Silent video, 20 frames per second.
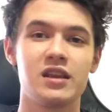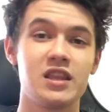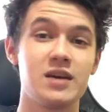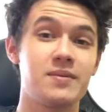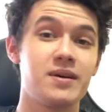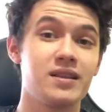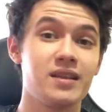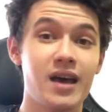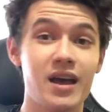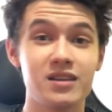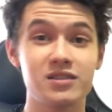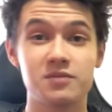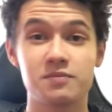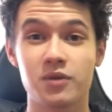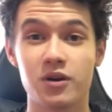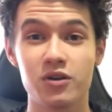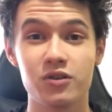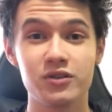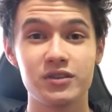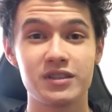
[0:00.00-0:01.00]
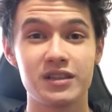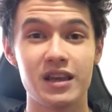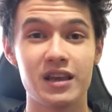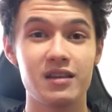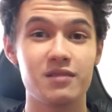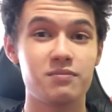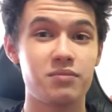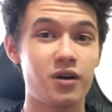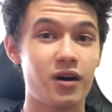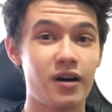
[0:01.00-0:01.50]
Now my last post
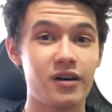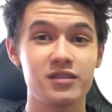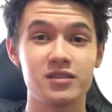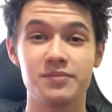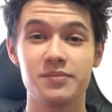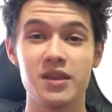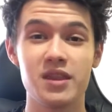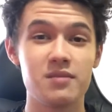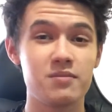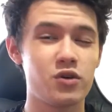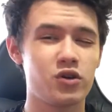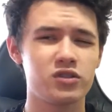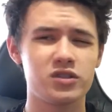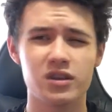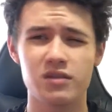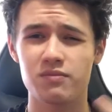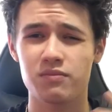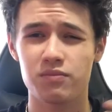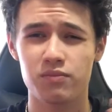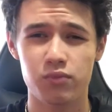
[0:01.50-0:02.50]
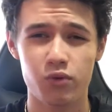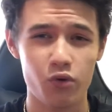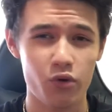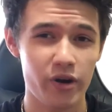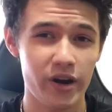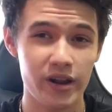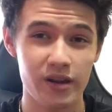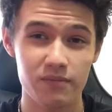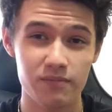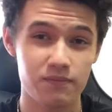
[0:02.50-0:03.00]
and possibly the most
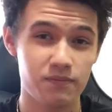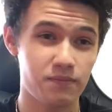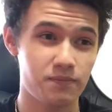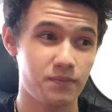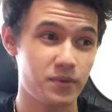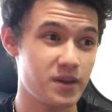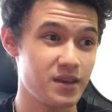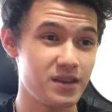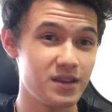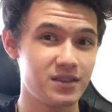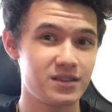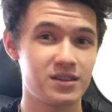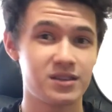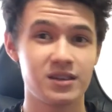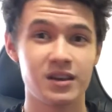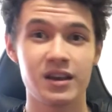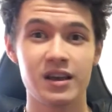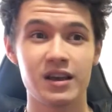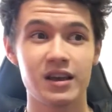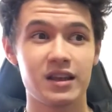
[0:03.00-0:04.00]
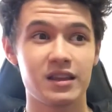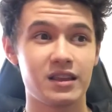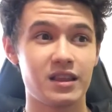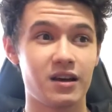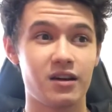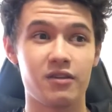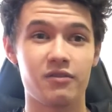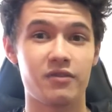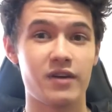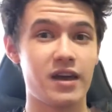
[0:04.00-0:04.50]
important piece
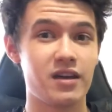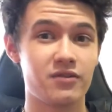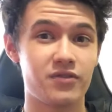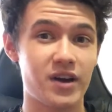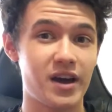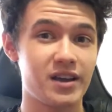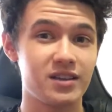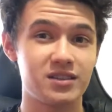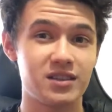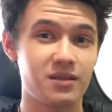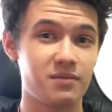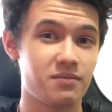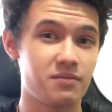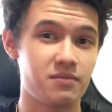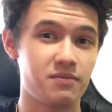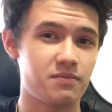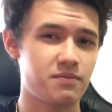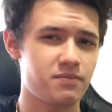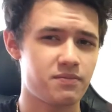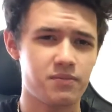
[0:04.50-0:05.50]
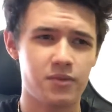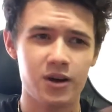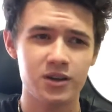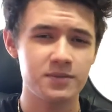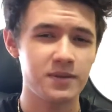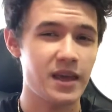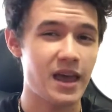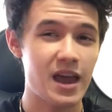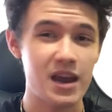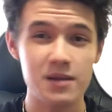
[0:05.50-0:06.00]
of advice that
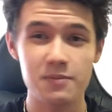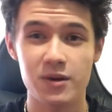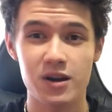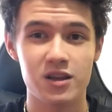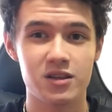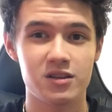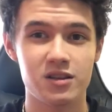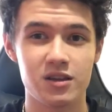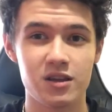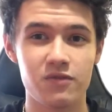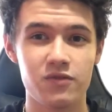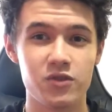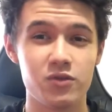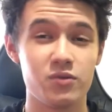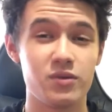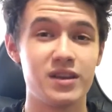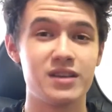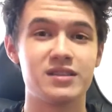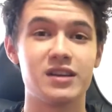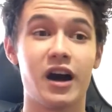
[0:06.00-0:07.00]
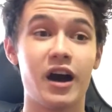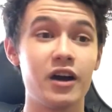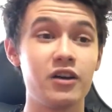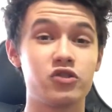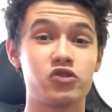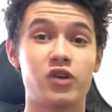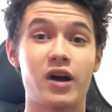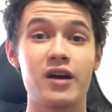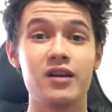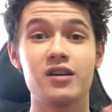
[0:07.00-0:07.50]
possibly anybody could give you is on uh,
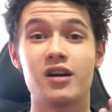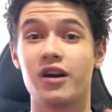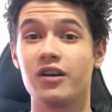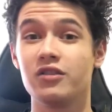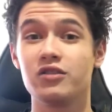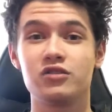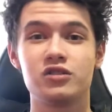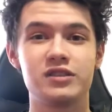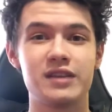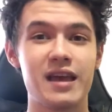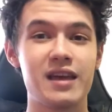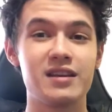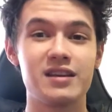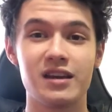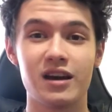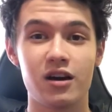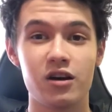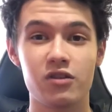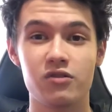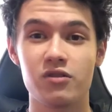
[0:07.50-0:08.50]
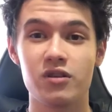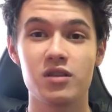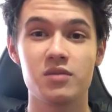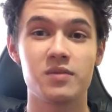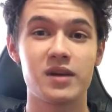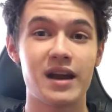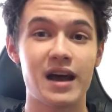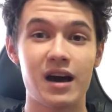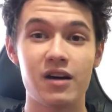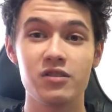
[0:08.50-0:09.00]
trying to understand the algorithm
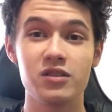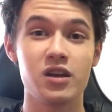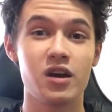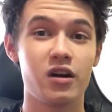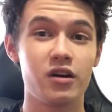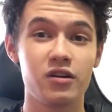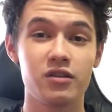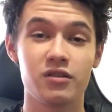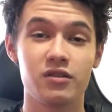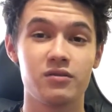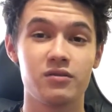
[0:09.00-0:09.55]
and how the, and